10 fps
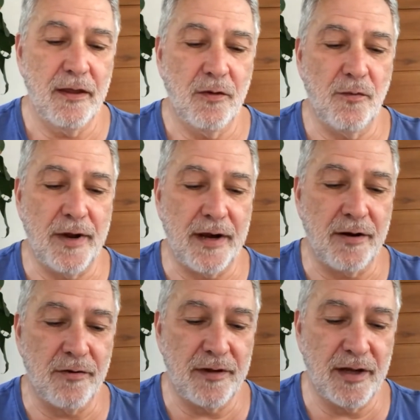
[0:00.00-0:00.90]

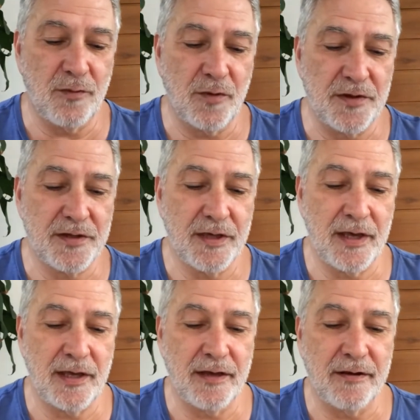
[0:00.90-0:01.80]
where it was
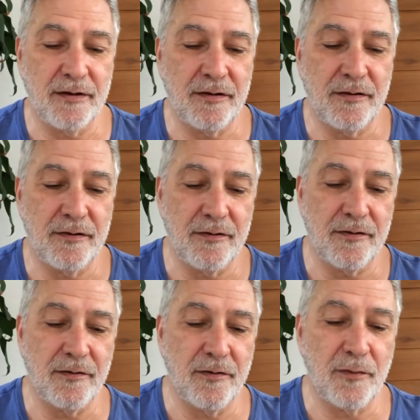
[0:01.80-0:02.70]
a
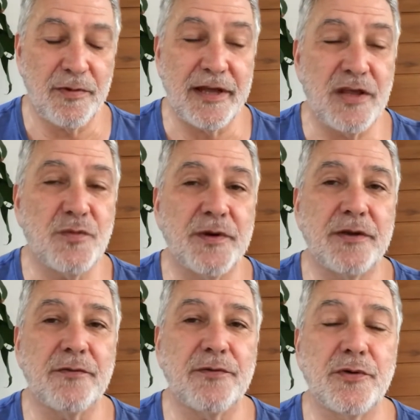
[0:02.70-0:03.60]
place with
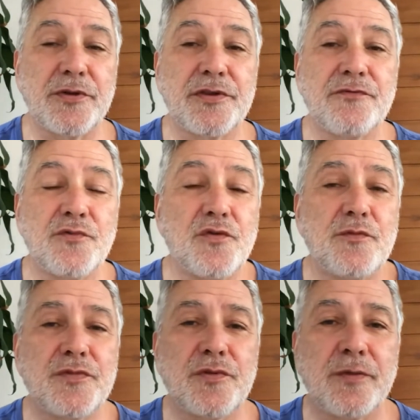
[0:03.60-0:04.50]
30
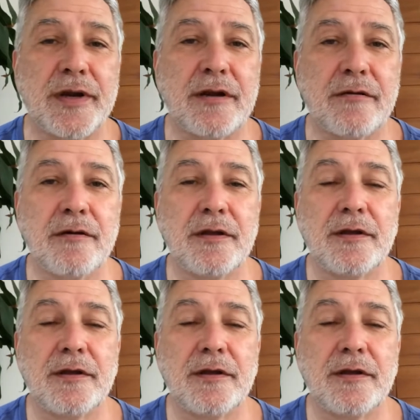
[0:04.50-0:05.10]
rooms where